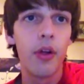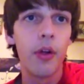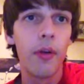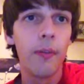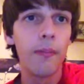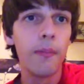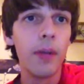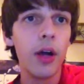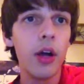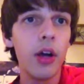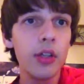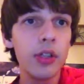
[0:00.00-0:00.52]

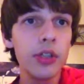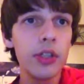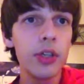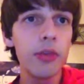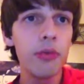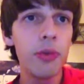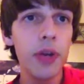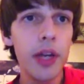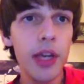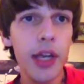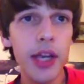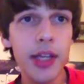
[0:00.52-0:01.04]
But also
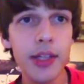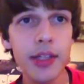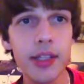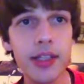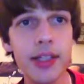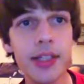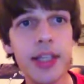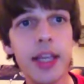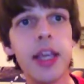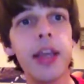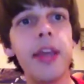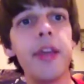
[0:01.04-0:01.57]
we get to
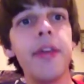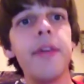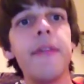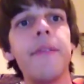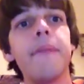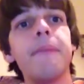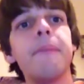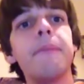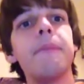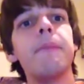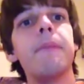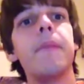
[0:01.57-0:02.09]
see
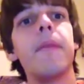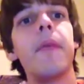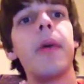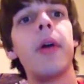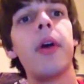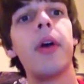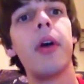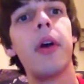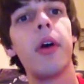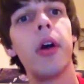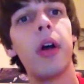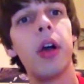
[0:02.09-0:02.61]

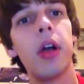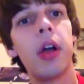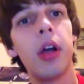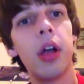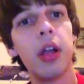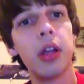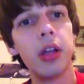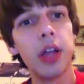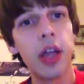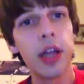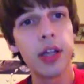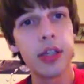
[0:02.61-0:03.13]
a
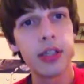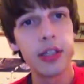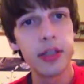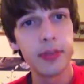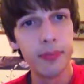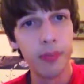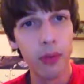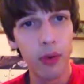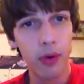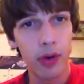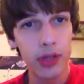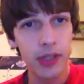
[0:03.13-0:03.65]
lot
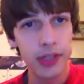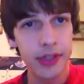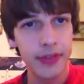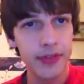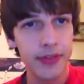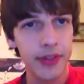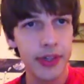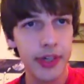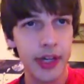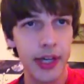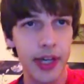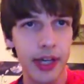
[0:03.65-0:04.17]
more
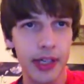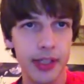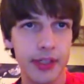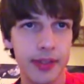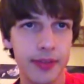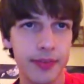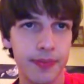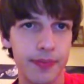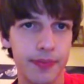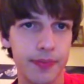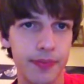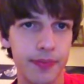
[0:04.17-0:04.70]
different
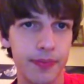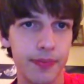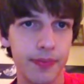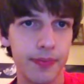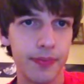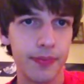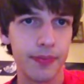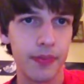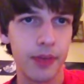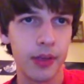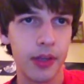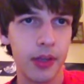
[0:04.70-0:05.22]
decks
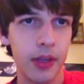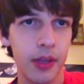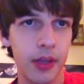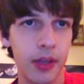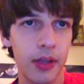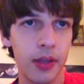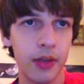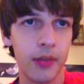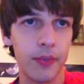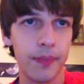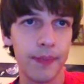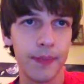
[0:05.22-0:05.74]

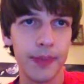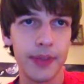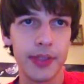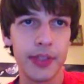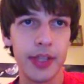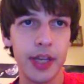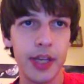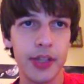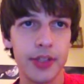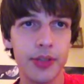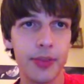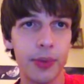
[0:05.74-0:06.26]

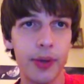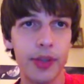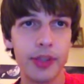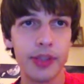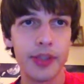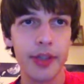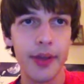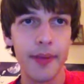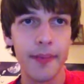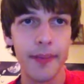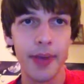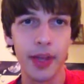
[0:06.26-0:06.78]
besides the ones
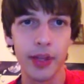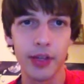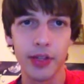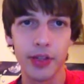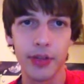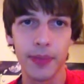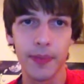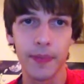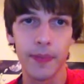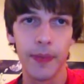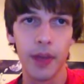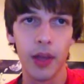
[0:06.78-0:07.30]
I
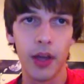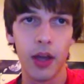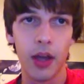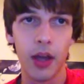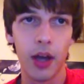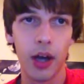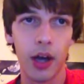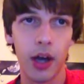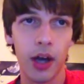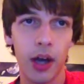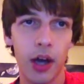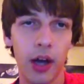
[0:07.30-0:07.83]
mentioned.
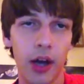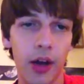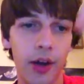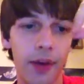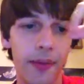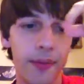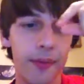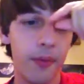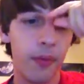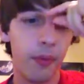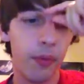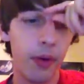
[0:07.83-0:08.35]

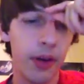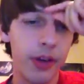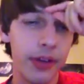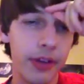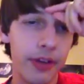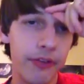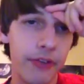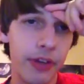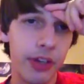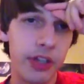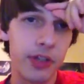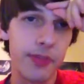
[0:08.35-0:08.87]
One, the
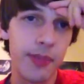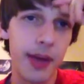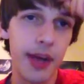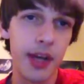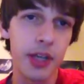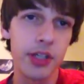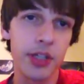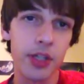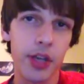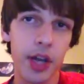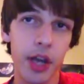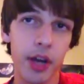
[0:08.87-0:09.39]
feature
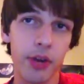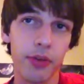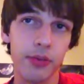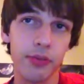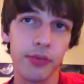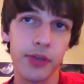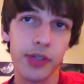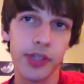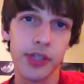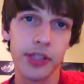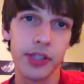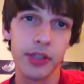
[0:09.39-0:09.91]
match I
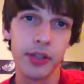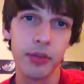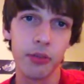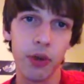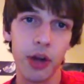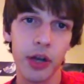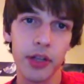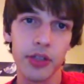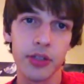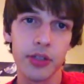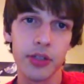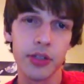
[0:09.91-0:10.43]
recently
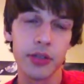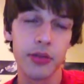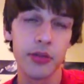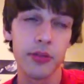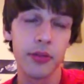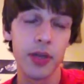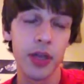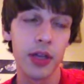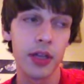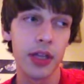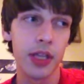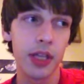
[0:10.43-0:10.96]
watched,
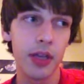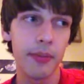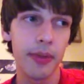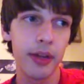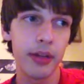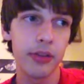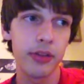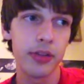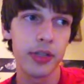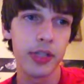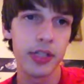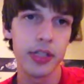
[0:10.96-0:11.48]
I think
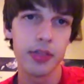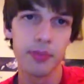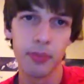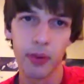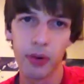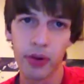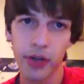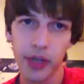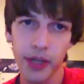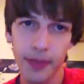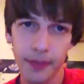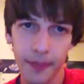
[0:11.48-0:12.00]
about this
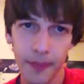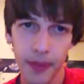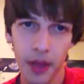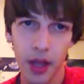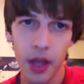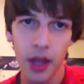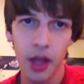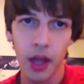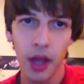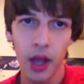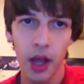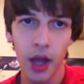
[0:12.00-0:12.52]
morning,
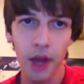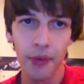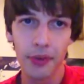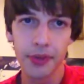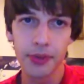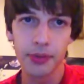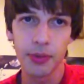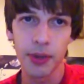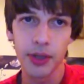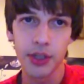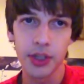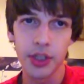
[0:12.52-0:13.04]
I was
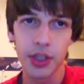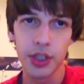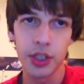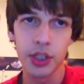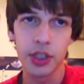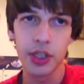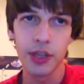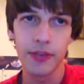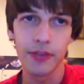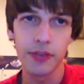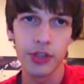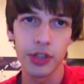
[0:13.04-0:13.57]
watching
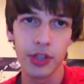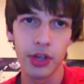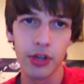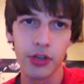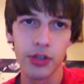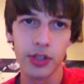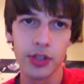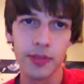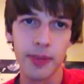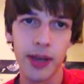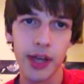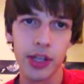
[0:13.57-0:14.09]
Jeff
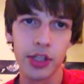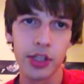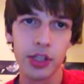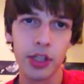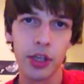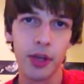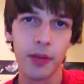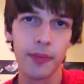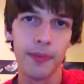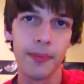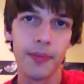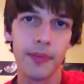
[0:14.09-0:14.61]
Jones'
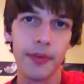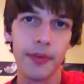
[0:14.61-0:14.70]
matchup.